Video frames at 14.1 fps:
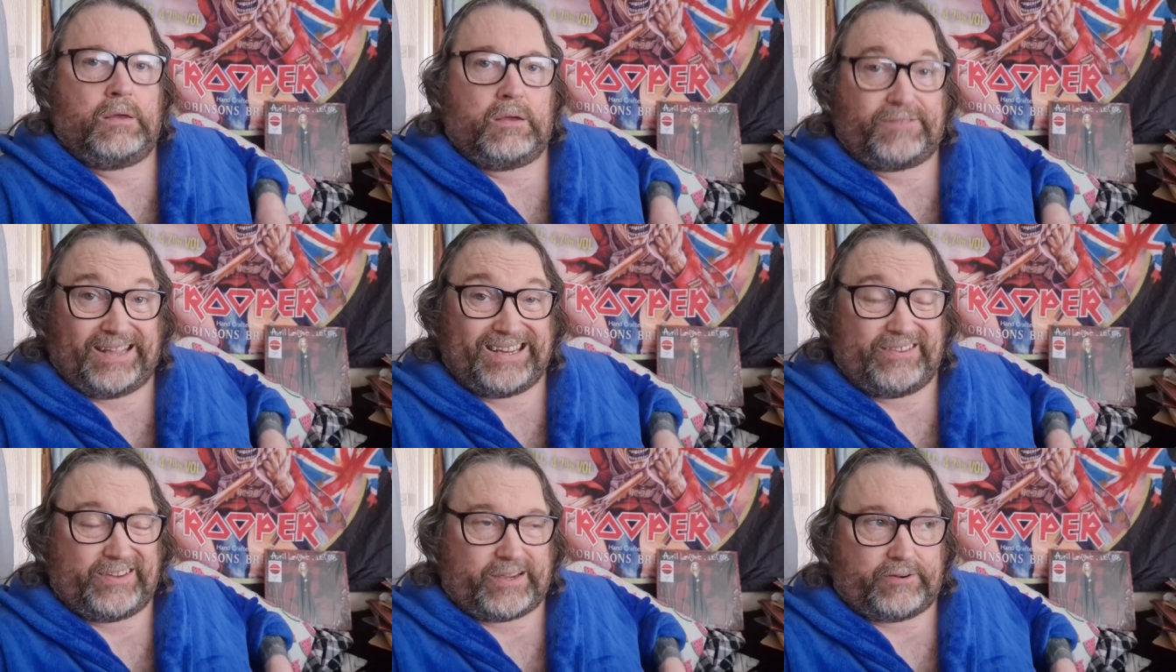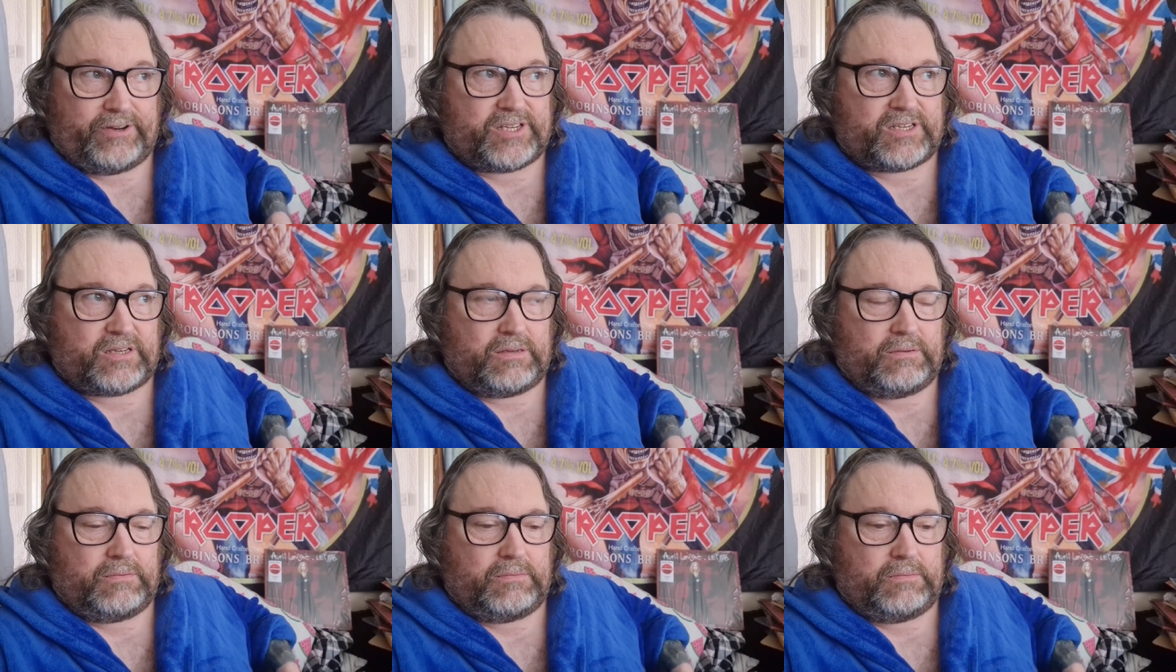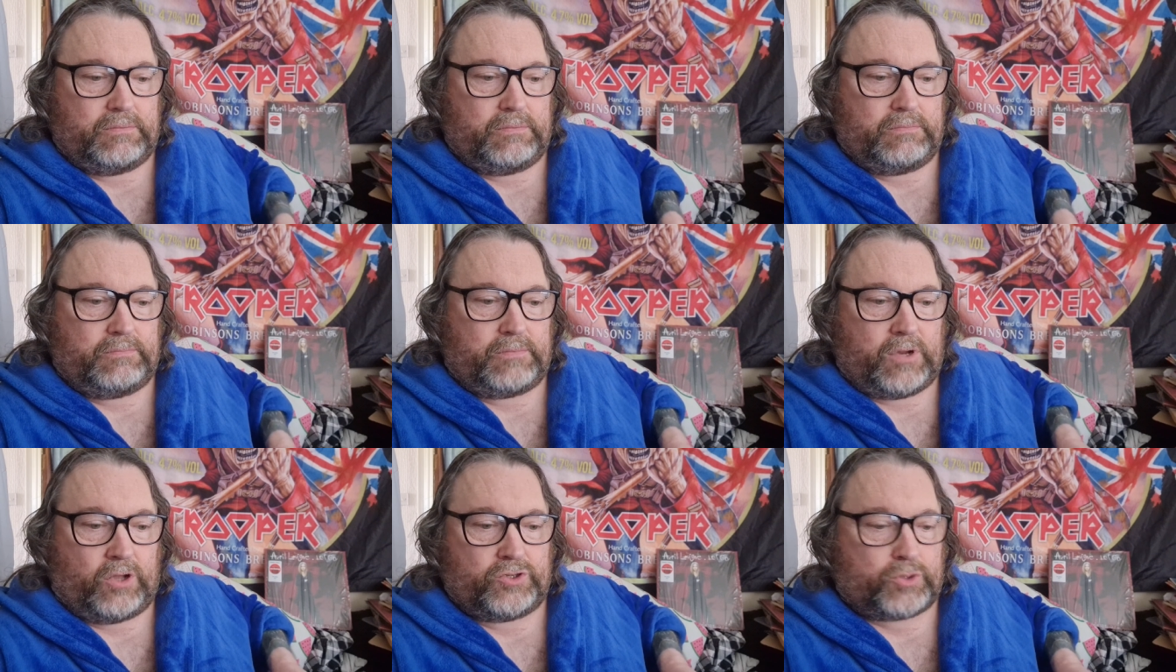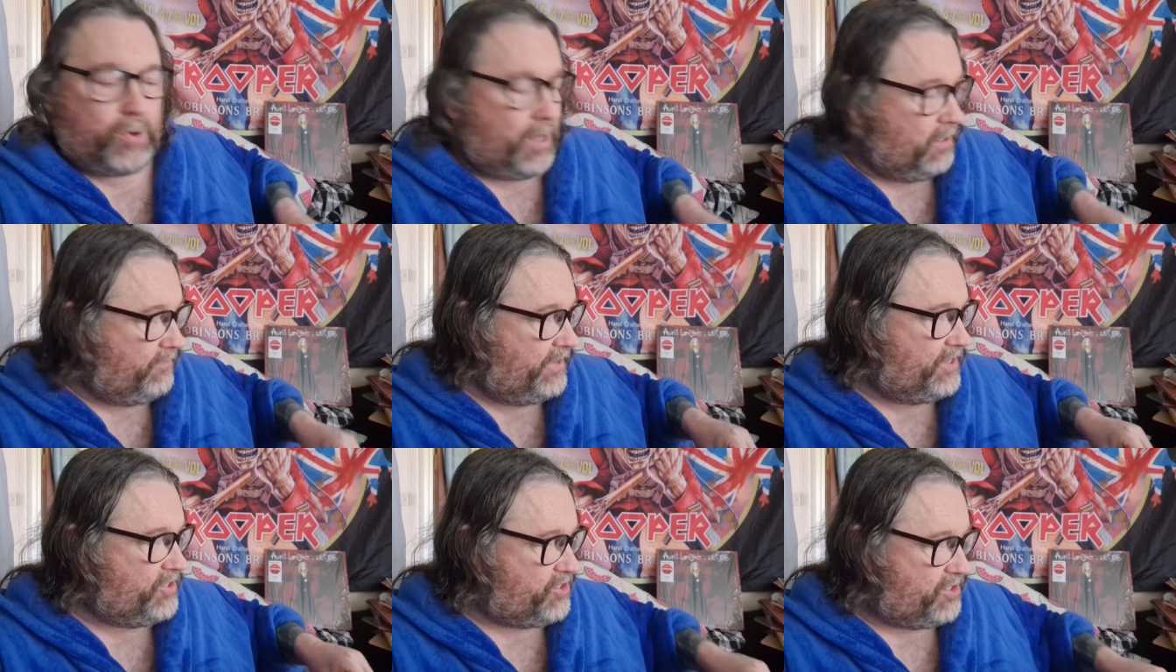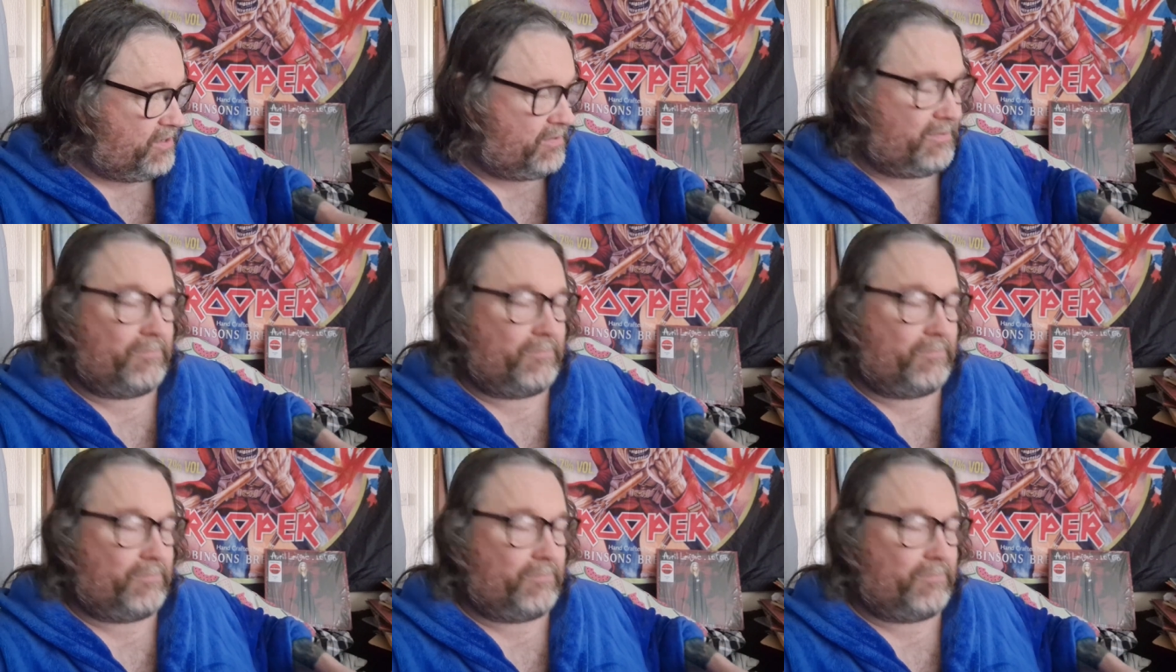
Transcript: Flight of Icarus on 12-inch